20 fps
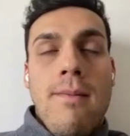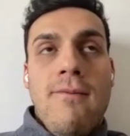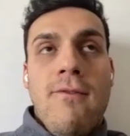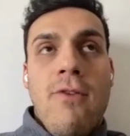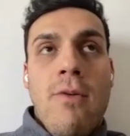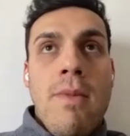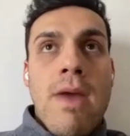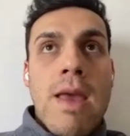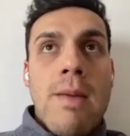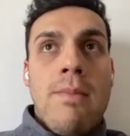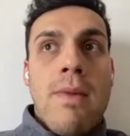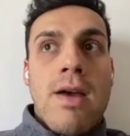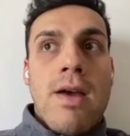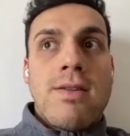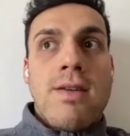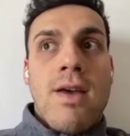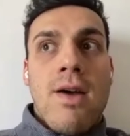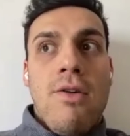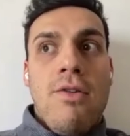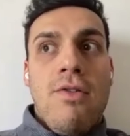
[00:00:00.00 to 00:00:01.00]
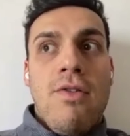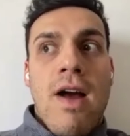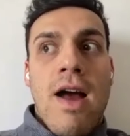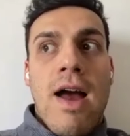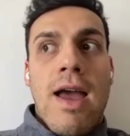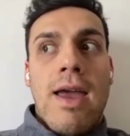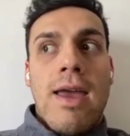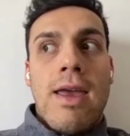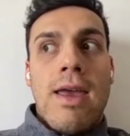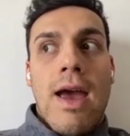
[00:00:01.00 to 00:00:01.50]
For me and myself,
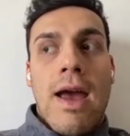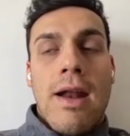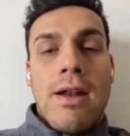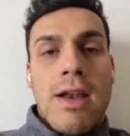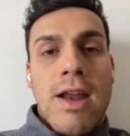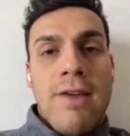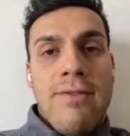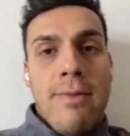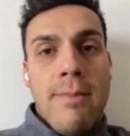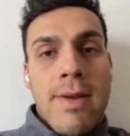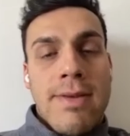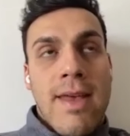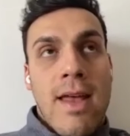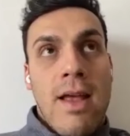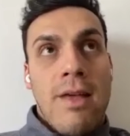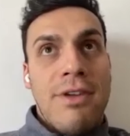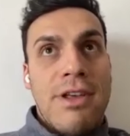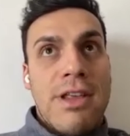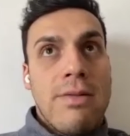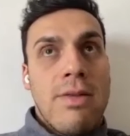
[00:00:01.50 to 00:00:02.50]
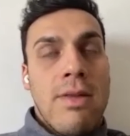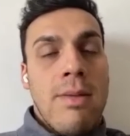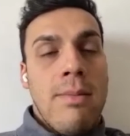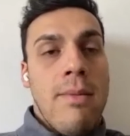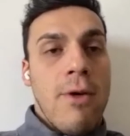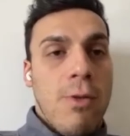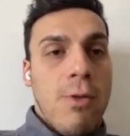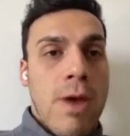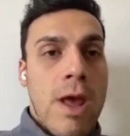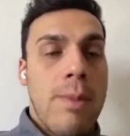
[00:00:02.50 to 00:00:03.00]
I had a different mentality than
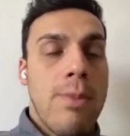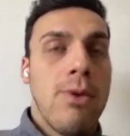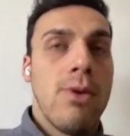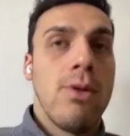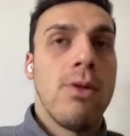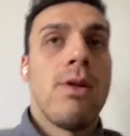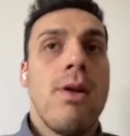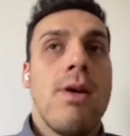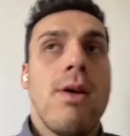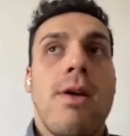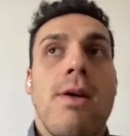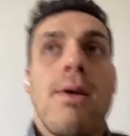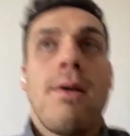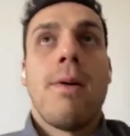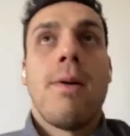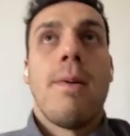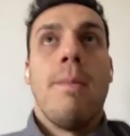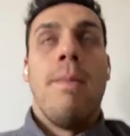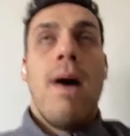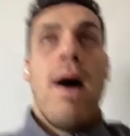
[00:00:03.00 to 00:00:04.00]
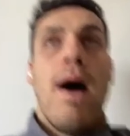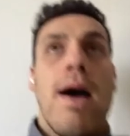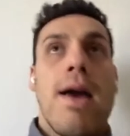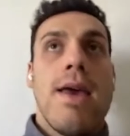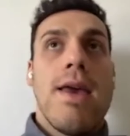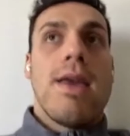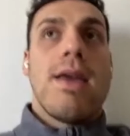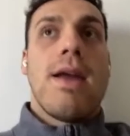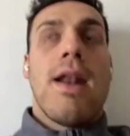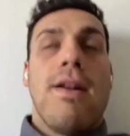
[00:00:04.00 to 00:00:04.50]
most people.
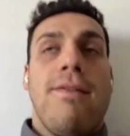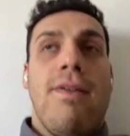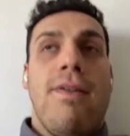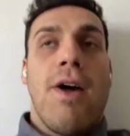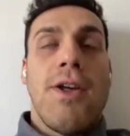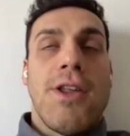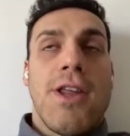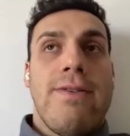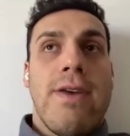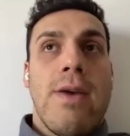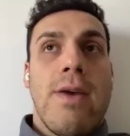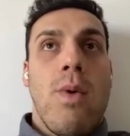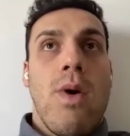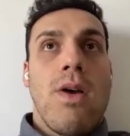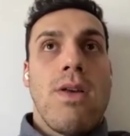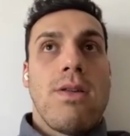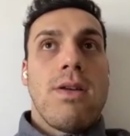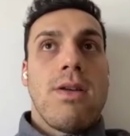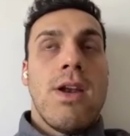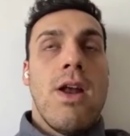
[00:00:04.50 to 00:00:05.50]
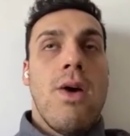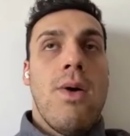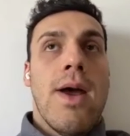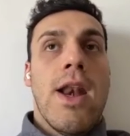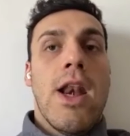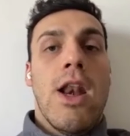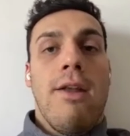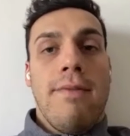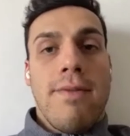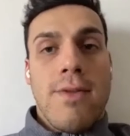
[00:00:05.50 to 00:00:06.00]
My kind of philosophy was, I
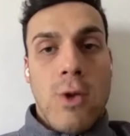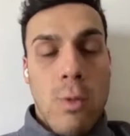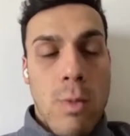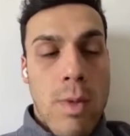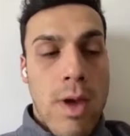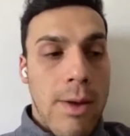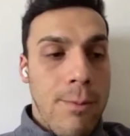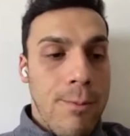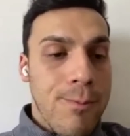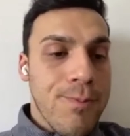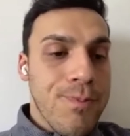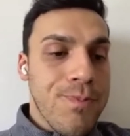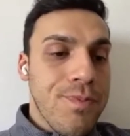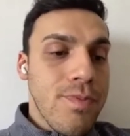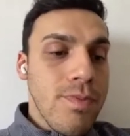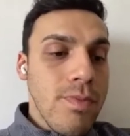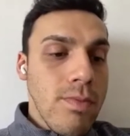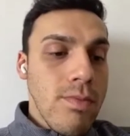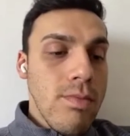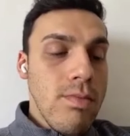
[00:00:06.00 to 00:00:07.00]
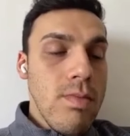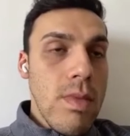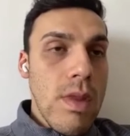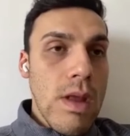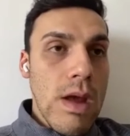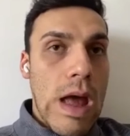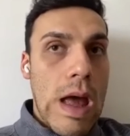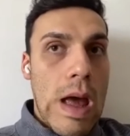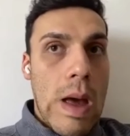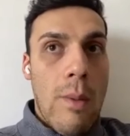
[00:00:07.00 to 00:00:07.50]
love swimming.
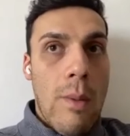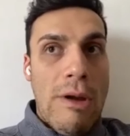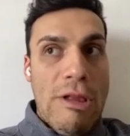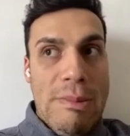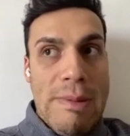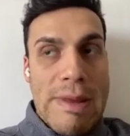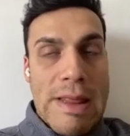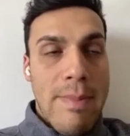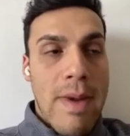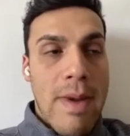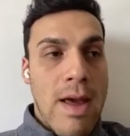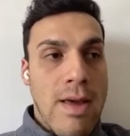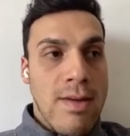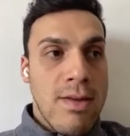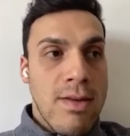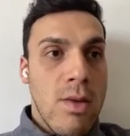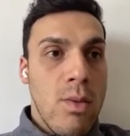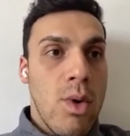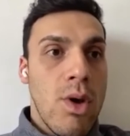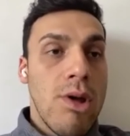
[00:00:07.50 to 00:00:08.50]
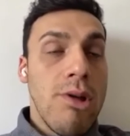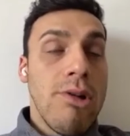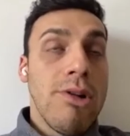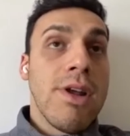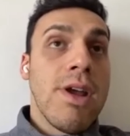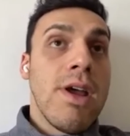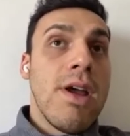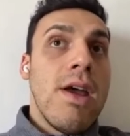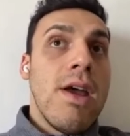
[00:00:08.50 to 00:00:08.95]
I want to be the best in the world.